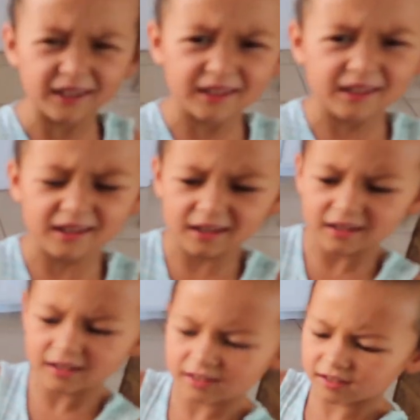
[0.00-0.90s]
want to do them
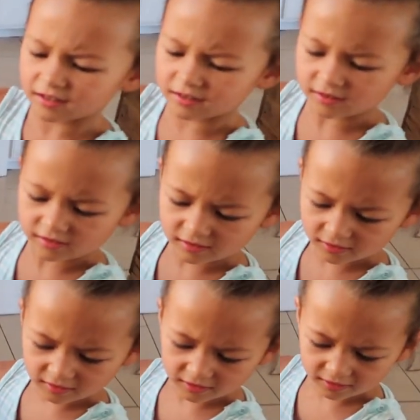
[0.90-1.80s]
after that?
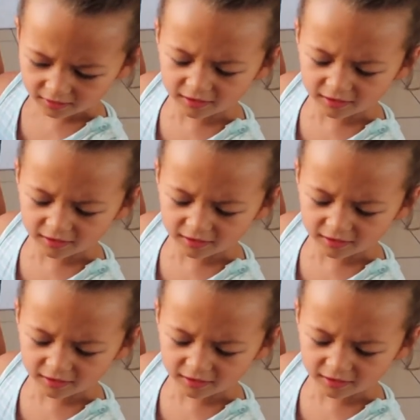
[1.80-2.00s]
Shush.